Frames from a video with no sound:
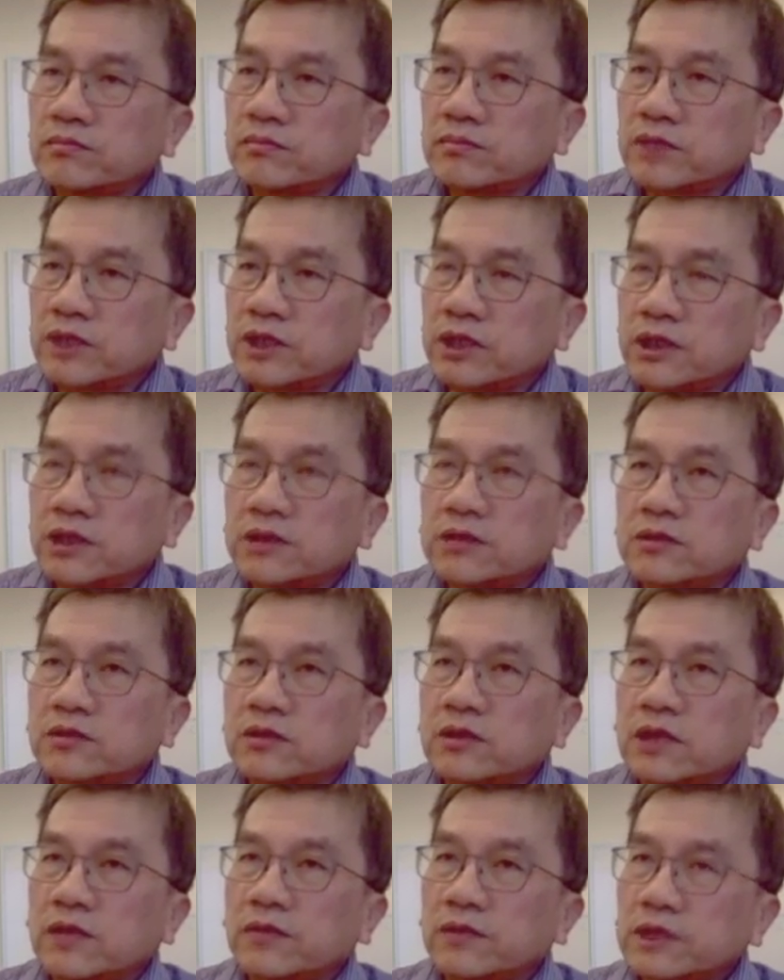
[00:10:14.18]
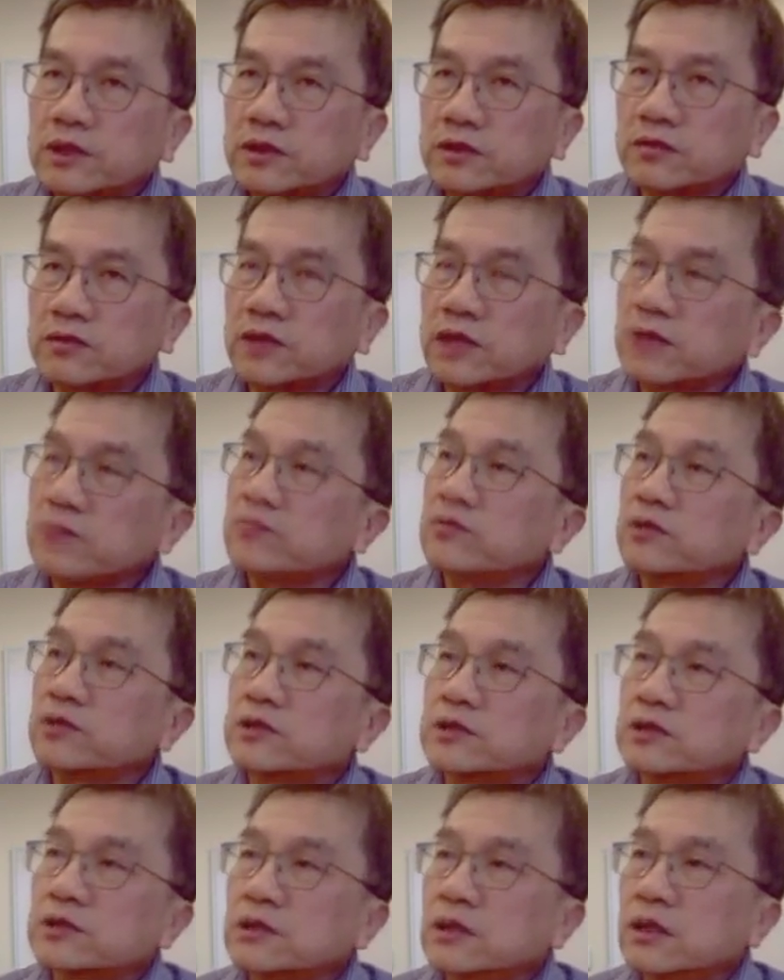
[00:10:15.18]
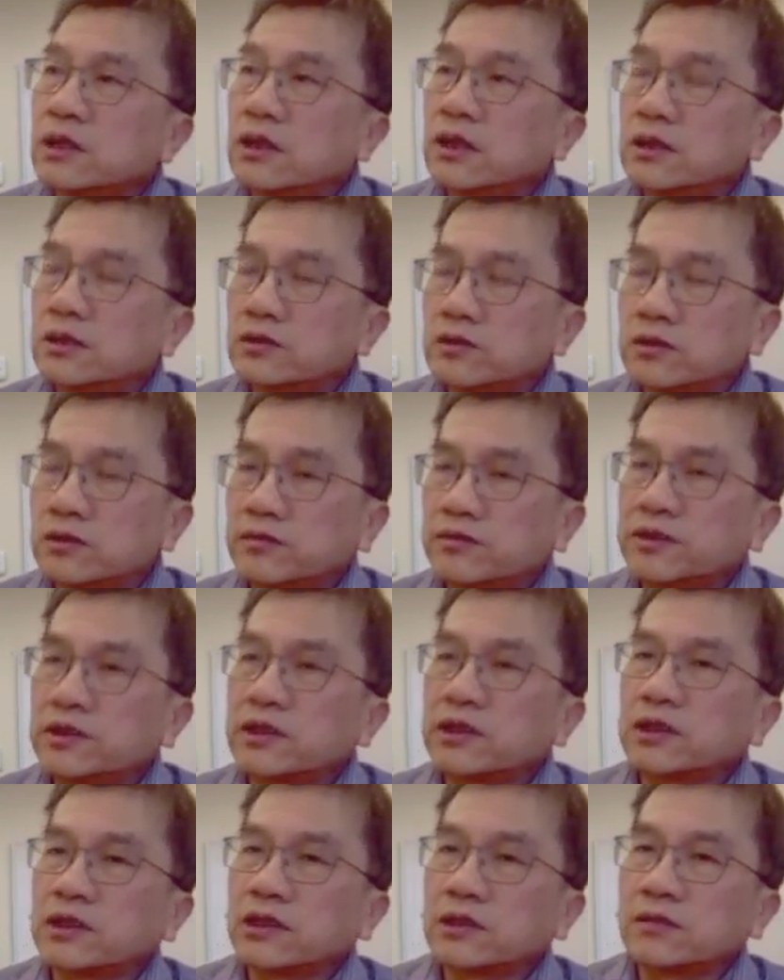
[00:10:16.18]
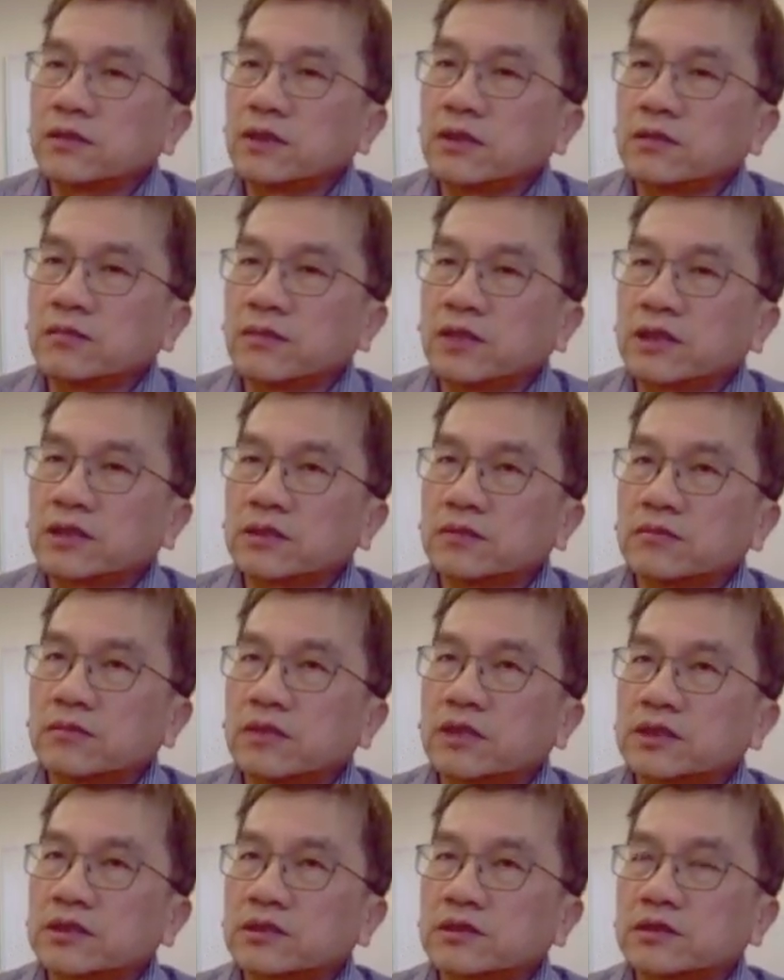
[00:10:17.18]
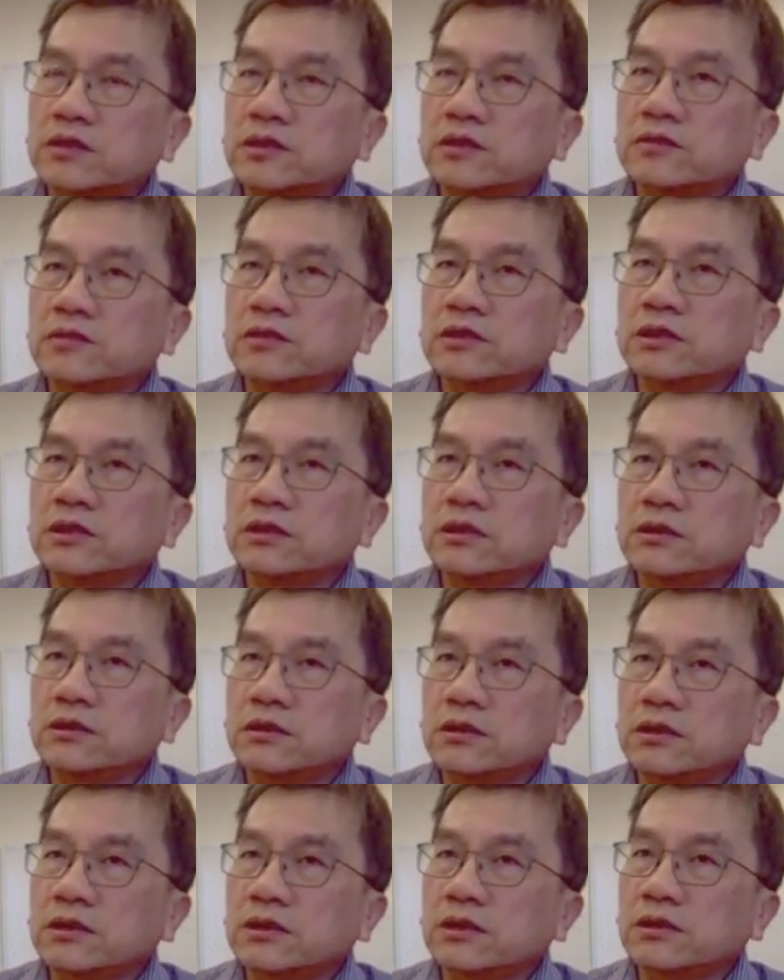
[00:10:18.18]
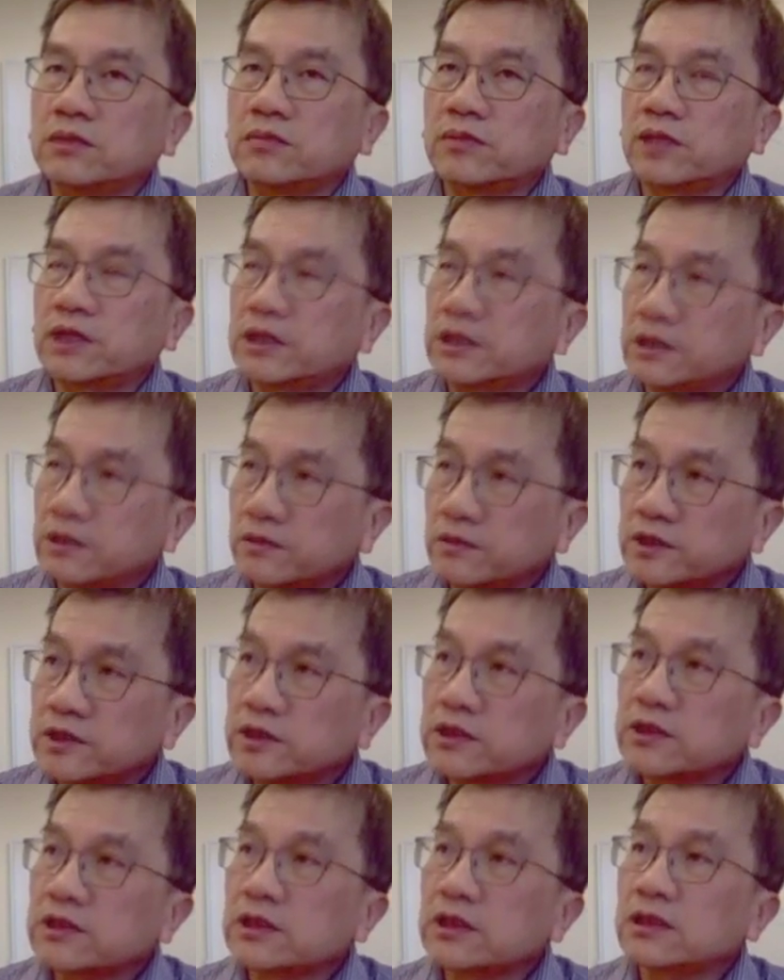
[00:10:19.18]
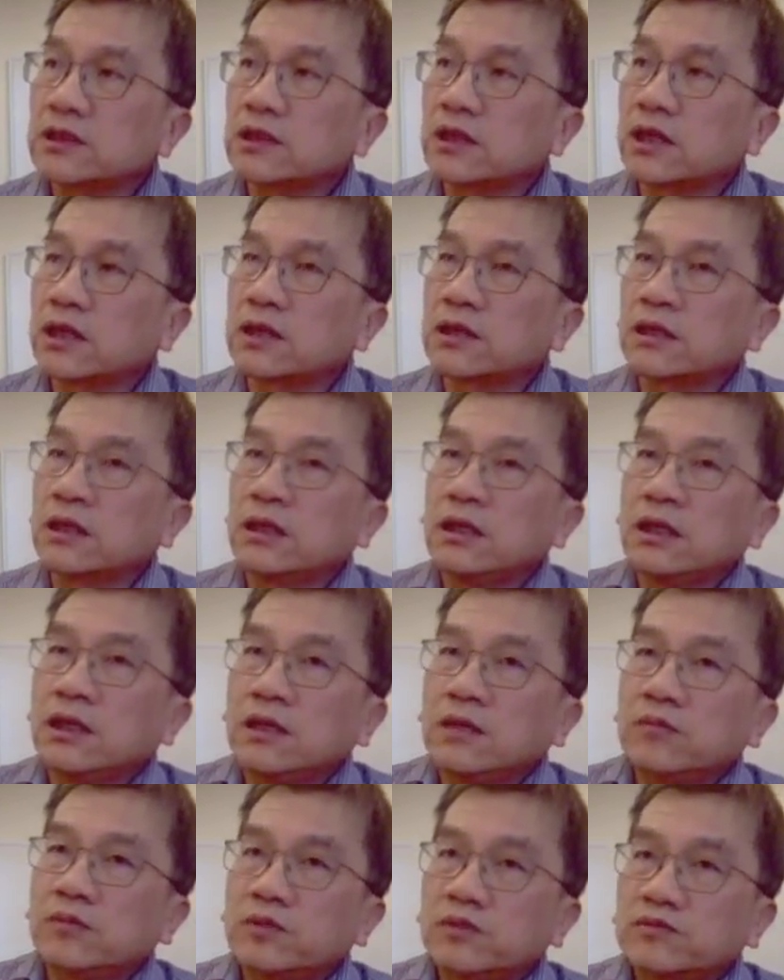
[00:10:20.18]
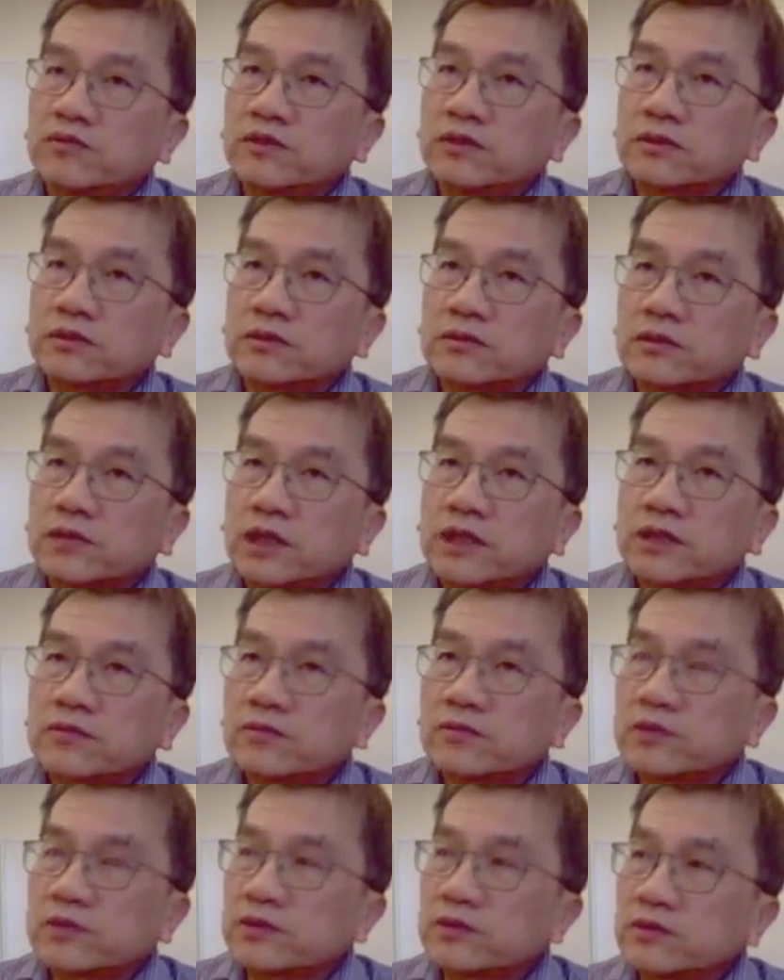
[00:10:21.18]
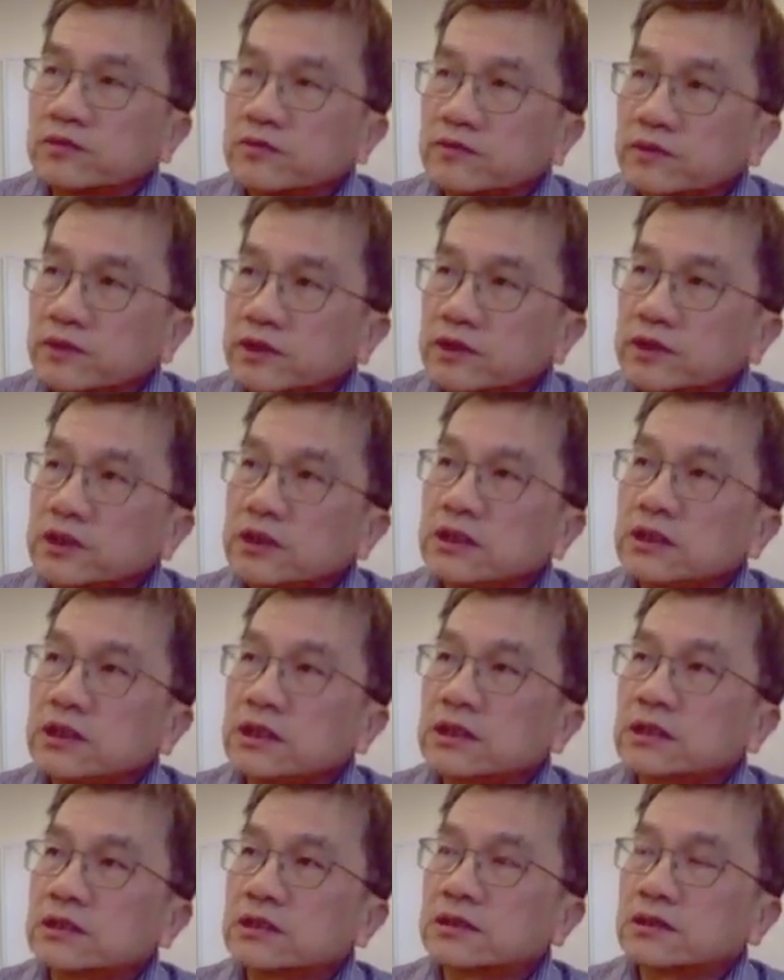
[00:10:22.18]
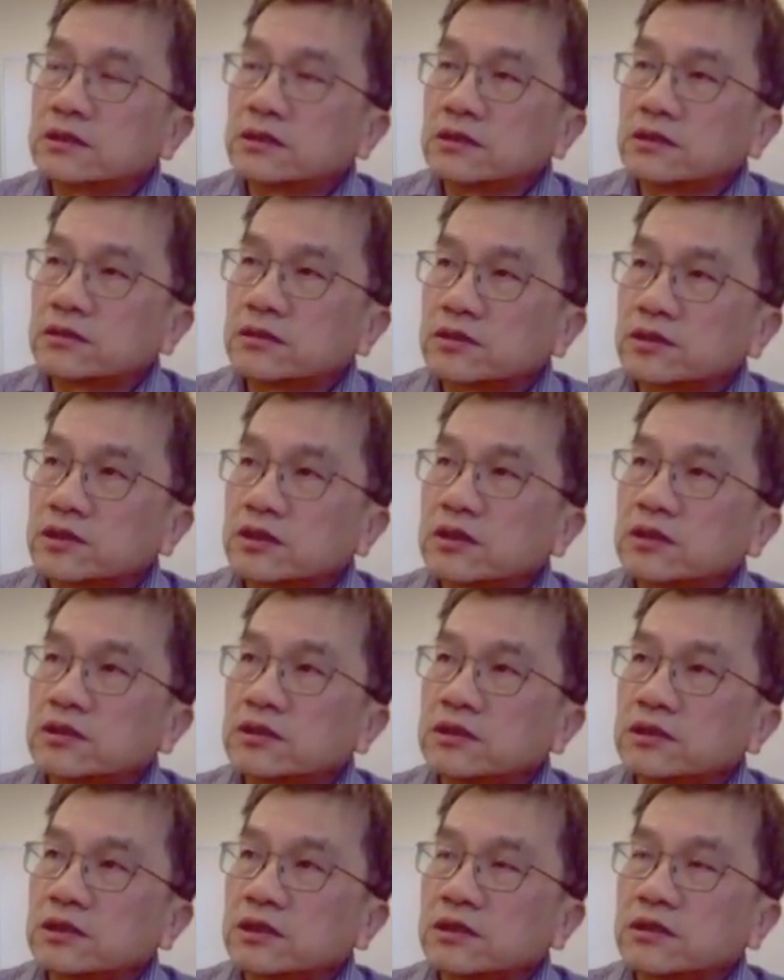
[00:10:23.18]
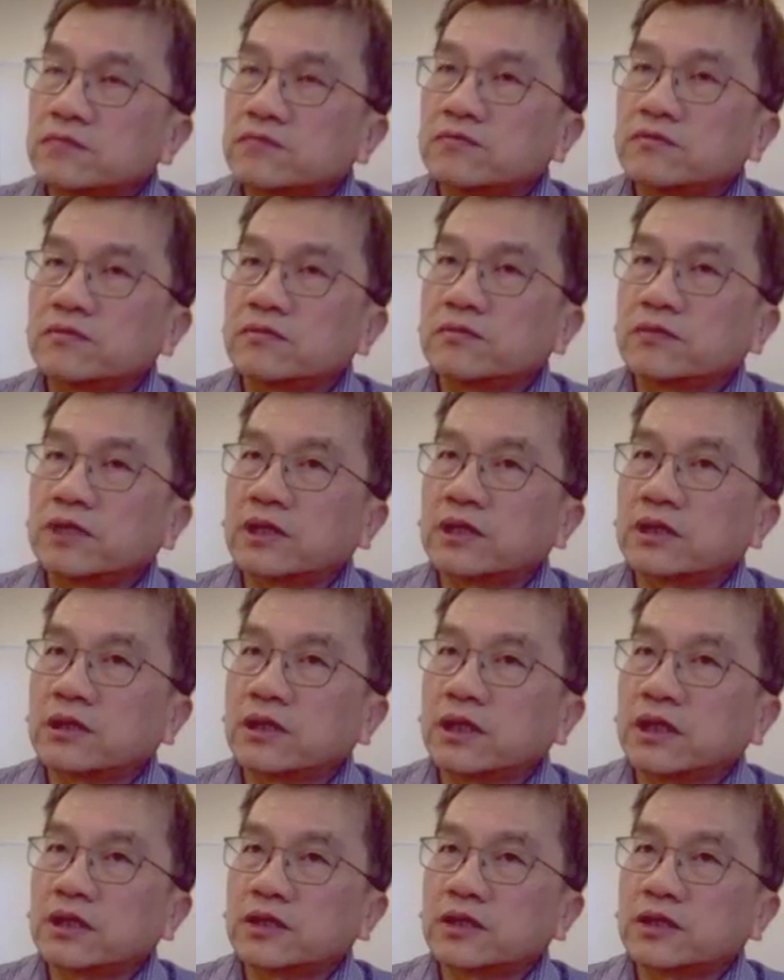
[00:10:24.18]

paid. So I went to Cambridge to obtain a master degree in applied linguistics, and I moved on to Edinburgh University and studied there for my